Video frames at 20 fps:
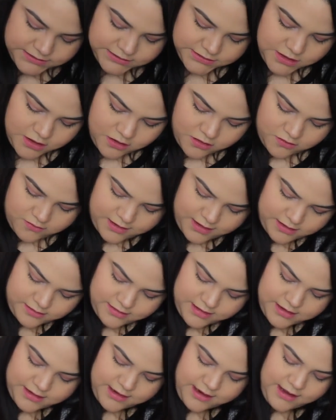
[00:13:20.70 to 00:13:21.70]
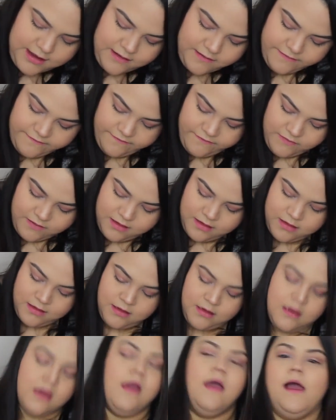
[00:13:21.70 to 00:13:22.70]
So, and then
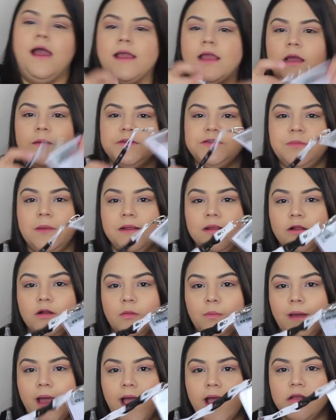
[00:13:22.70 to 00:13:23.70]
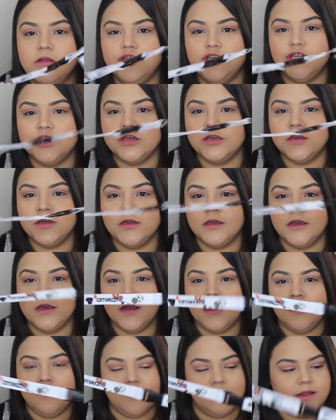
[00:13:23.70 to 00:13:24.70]
I kept my little badge
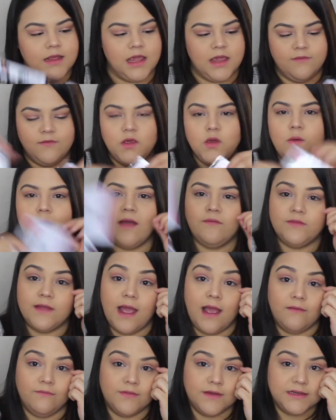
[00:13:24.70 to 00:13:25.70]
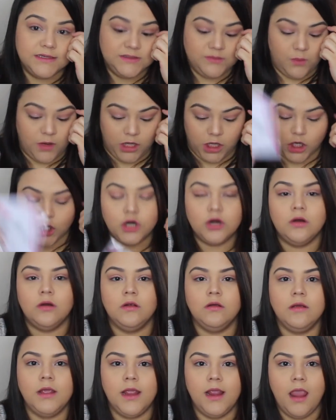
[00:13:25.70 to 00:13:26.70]
that they give you. You have to have this when you're
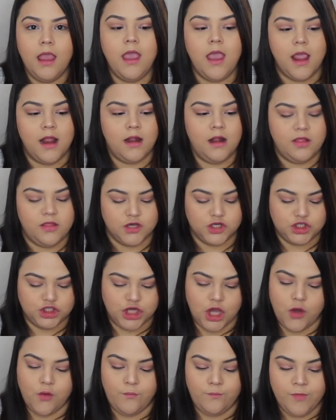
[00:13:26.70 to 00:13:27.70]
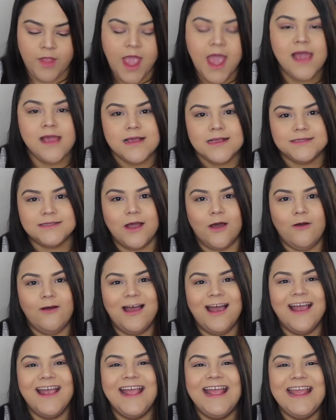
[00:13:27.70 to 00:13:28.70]
in the show.
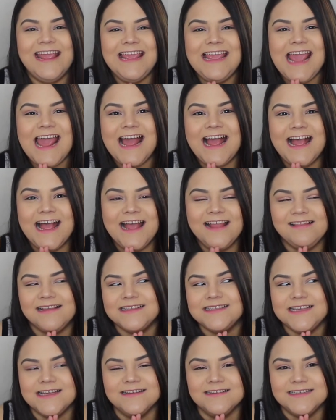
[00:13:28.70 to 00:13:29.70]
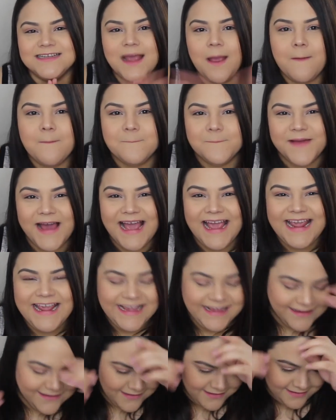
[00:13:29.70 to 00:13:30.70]
So, yeah, that's it. Bye!